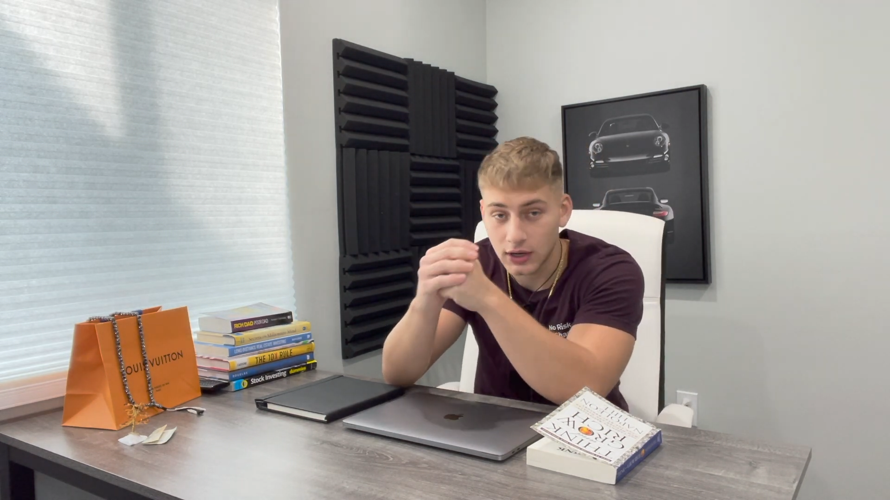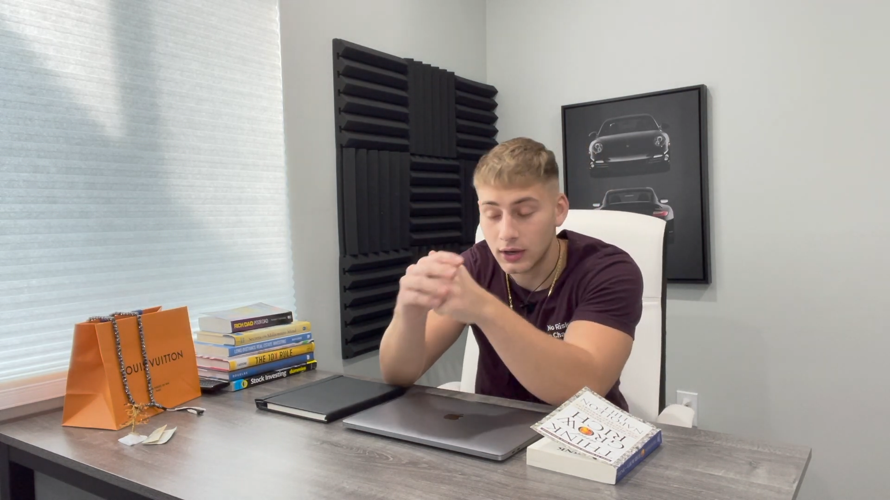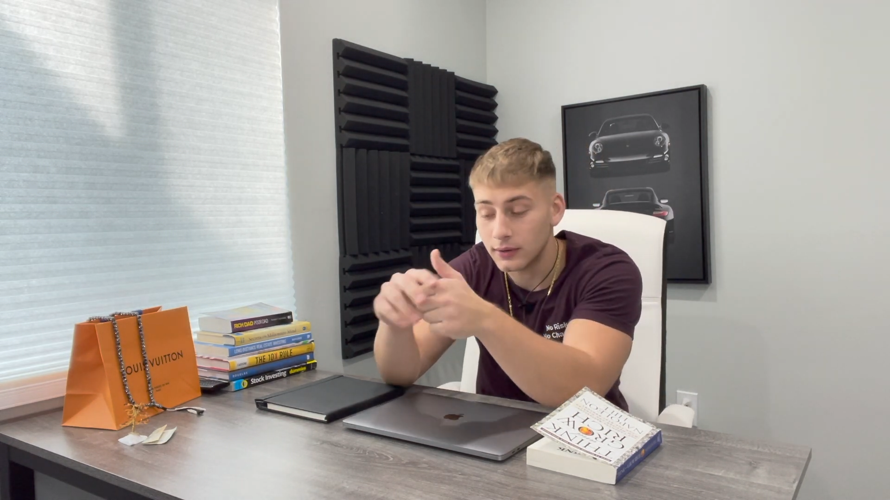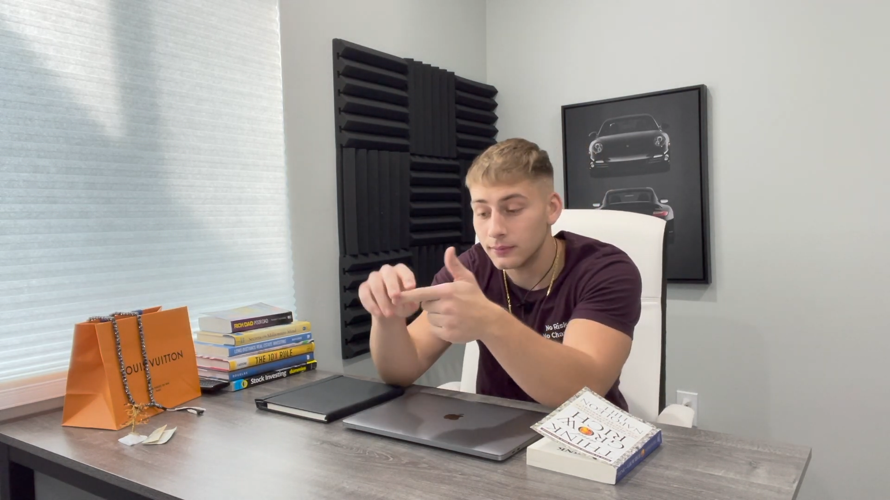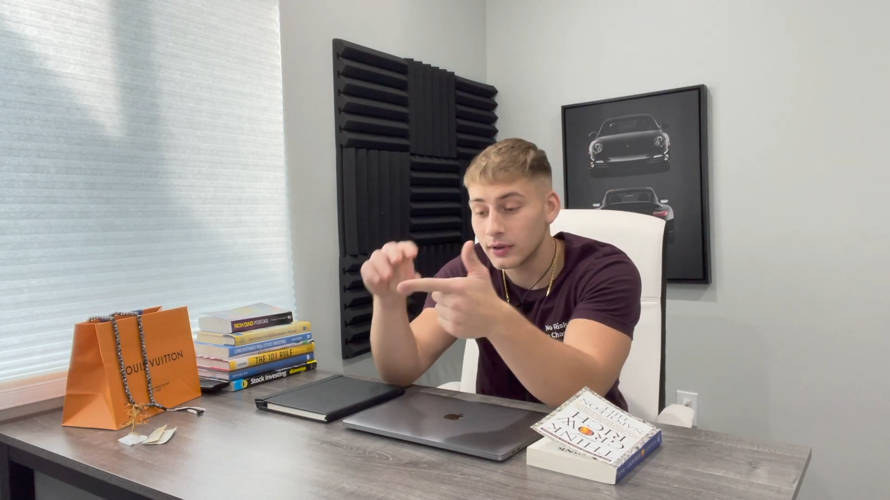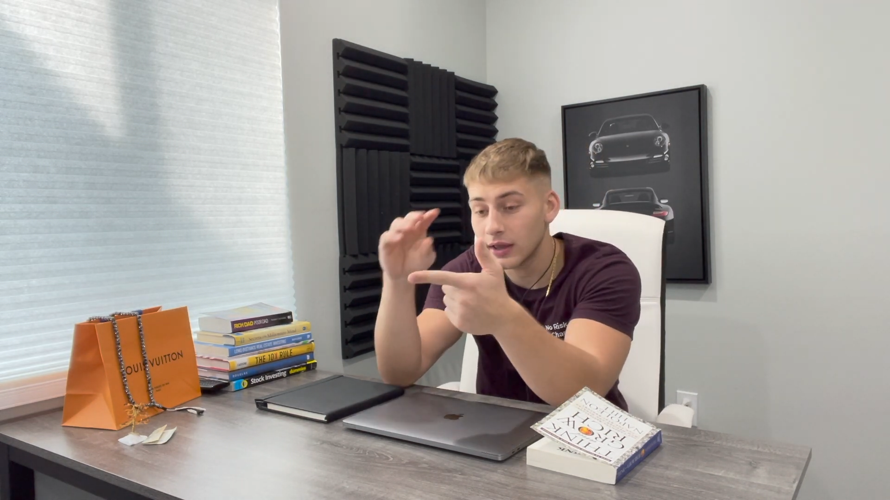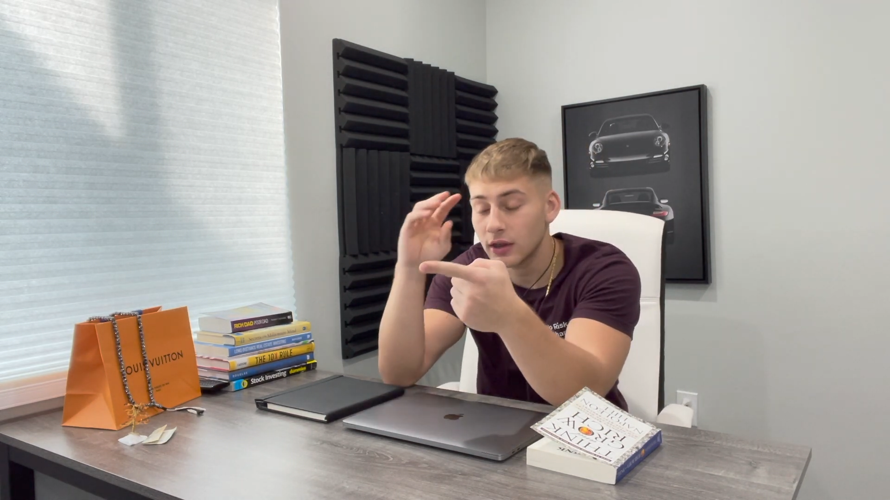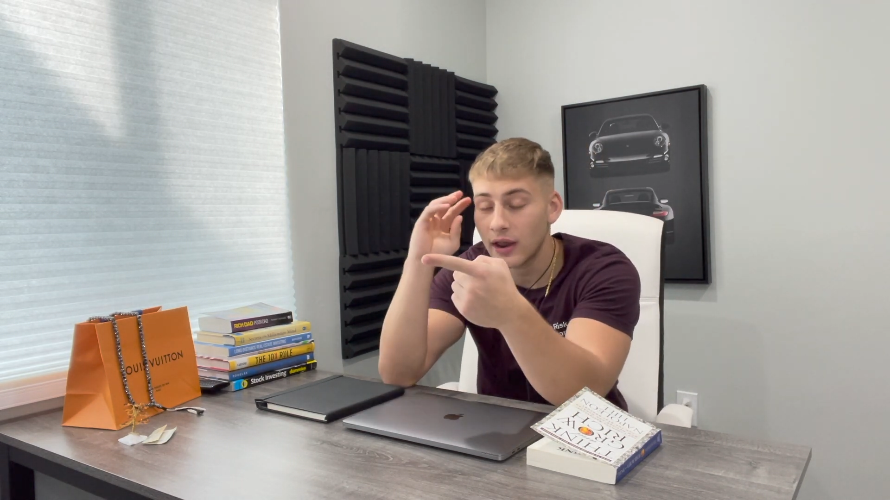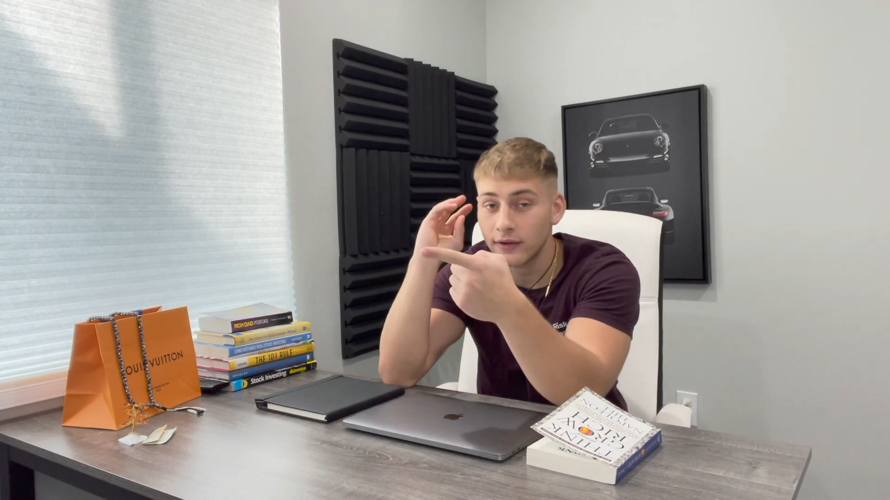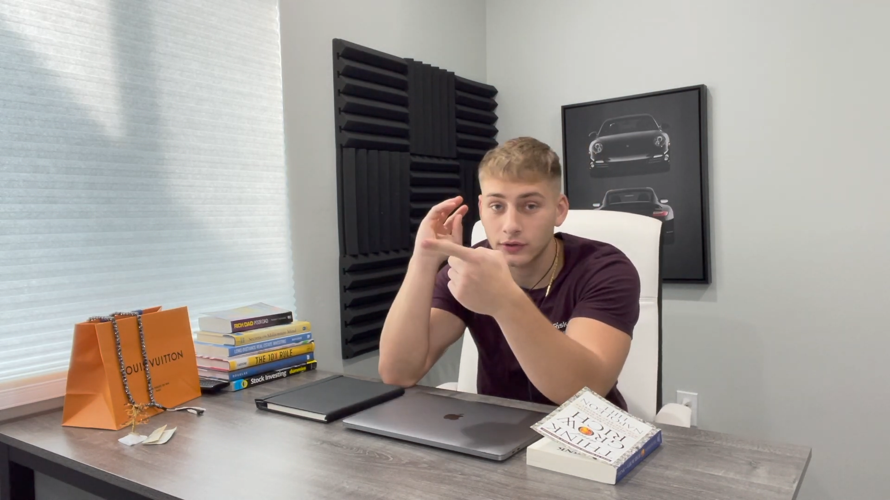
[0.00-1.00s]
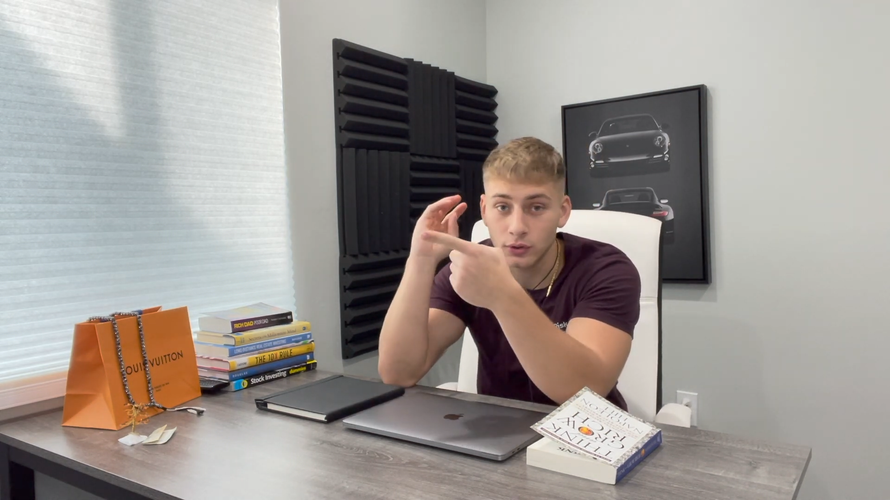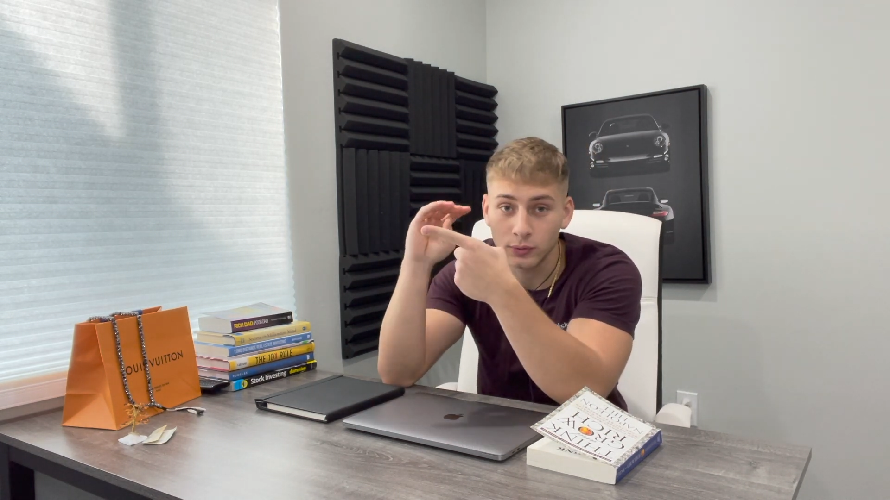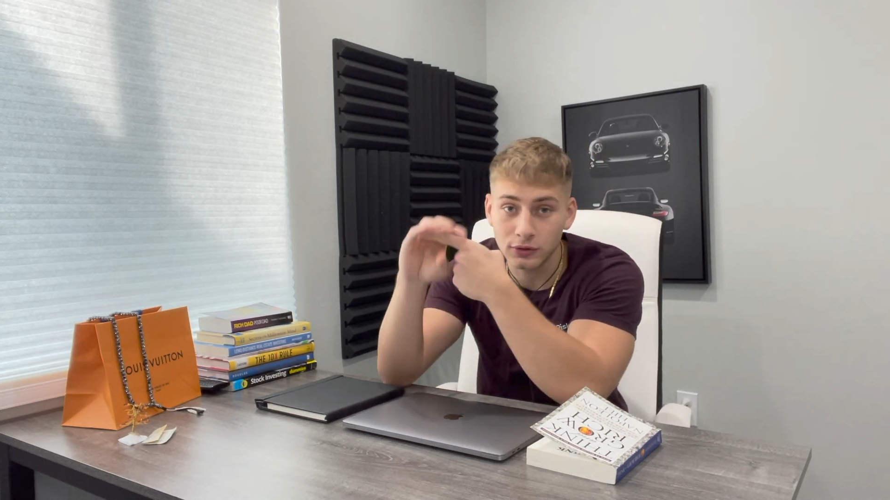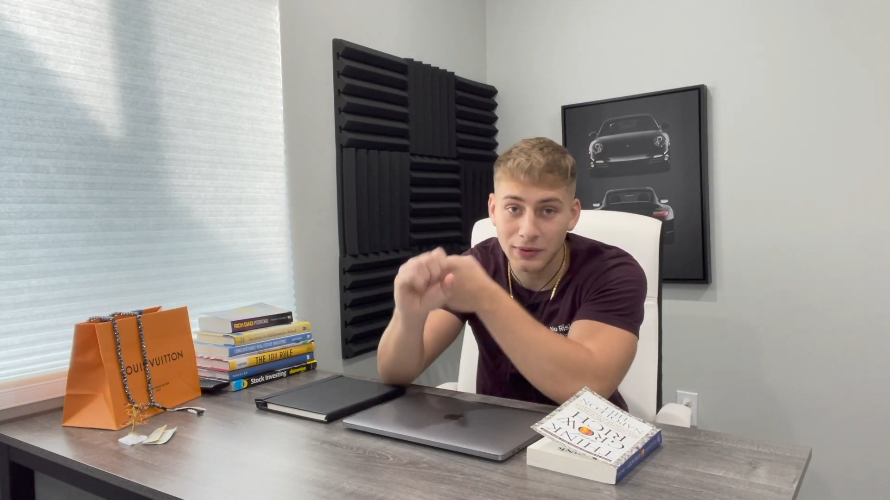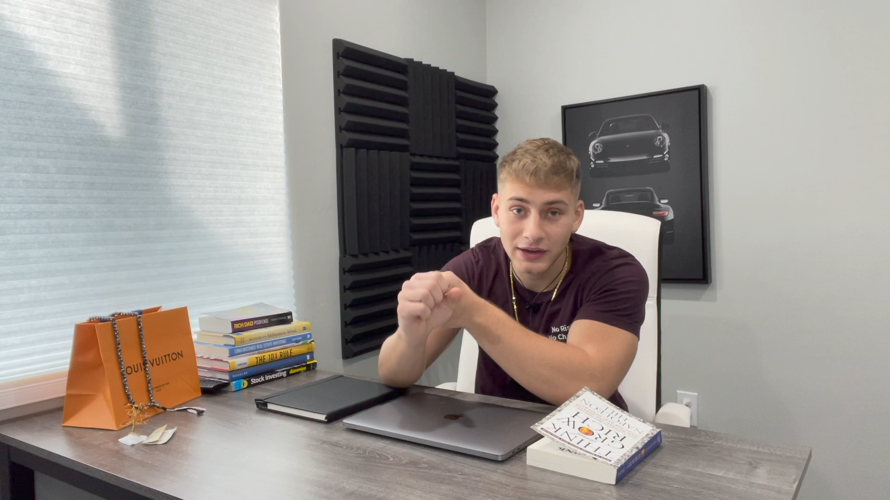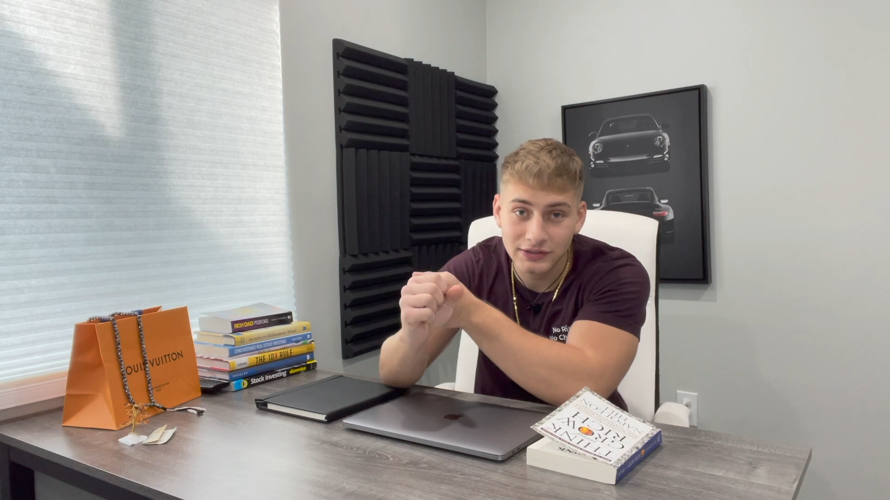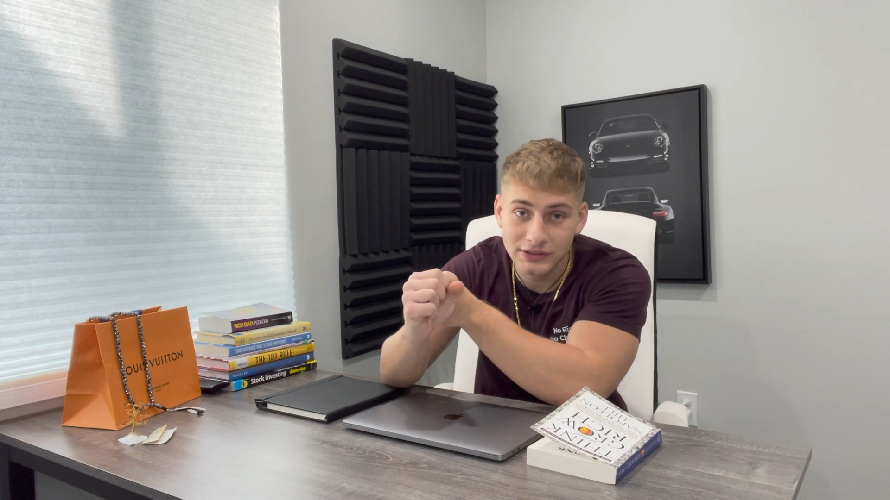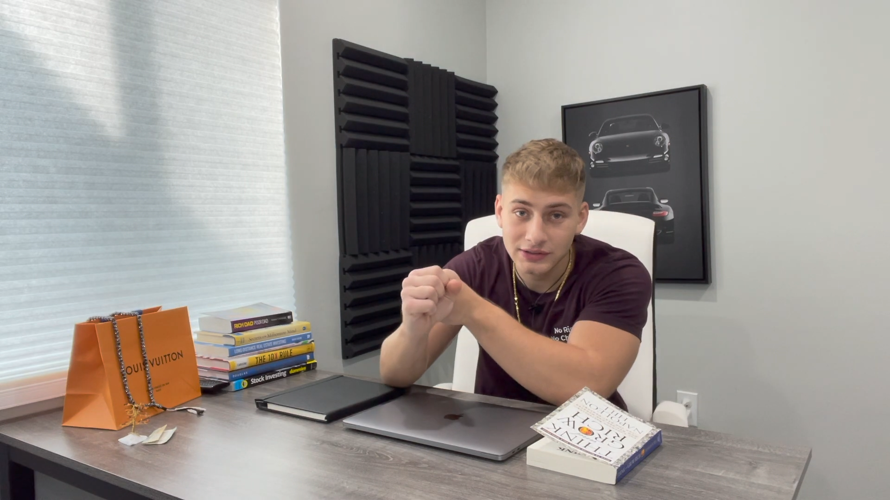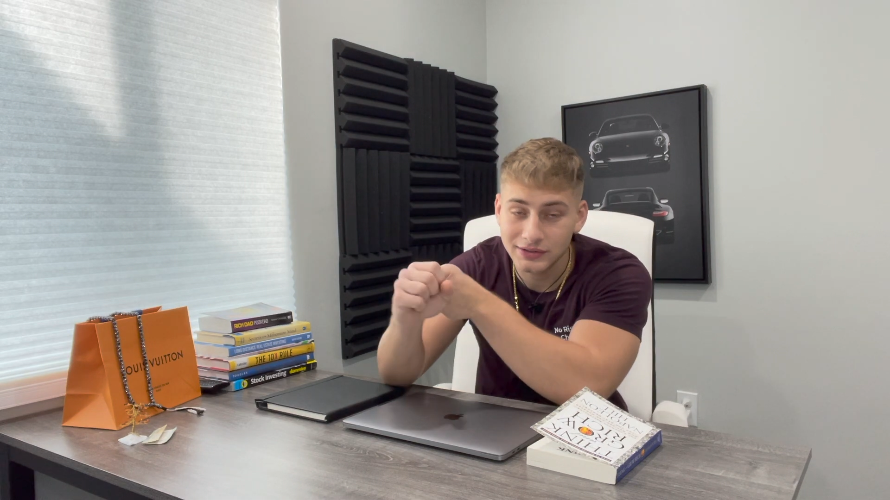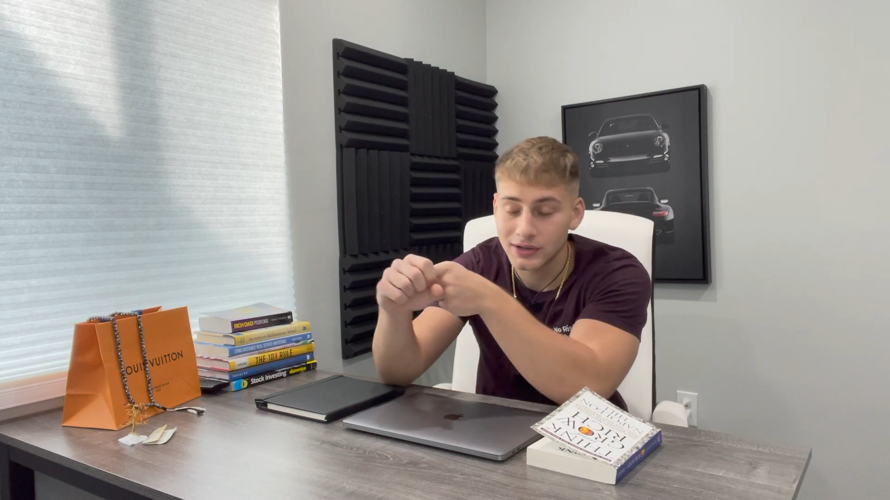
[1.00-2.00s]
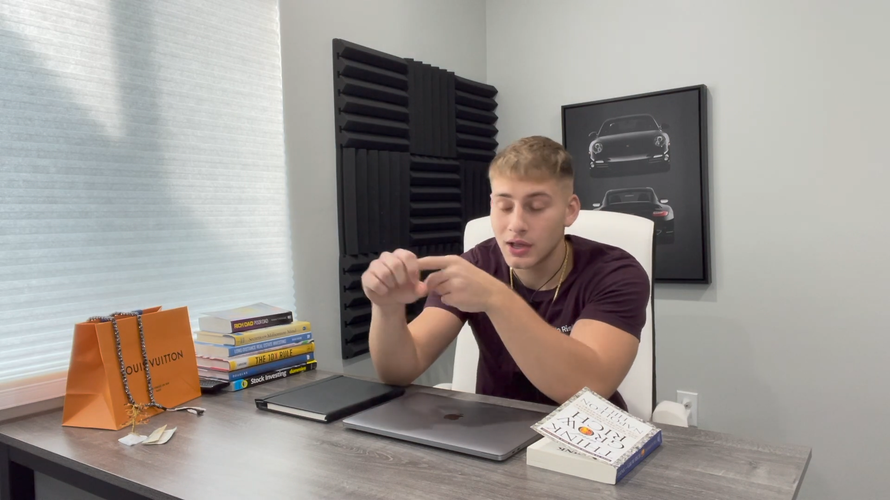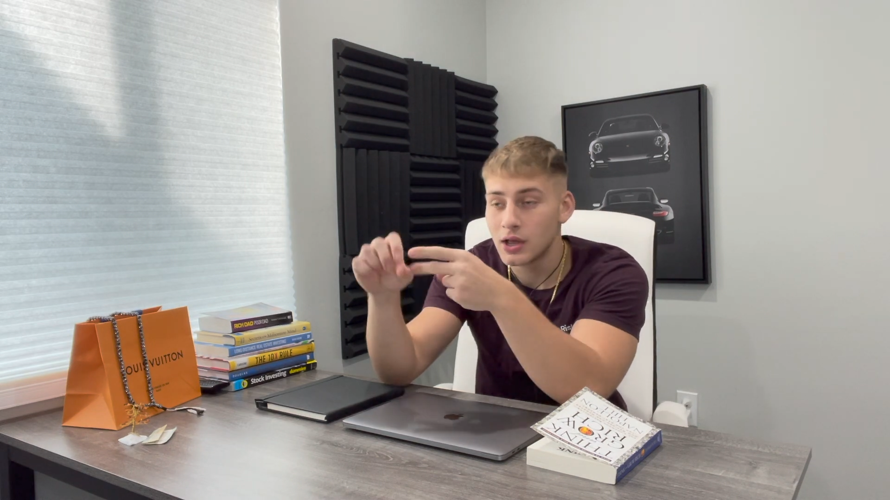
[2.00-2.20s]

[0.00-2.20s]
It can have to do with patience,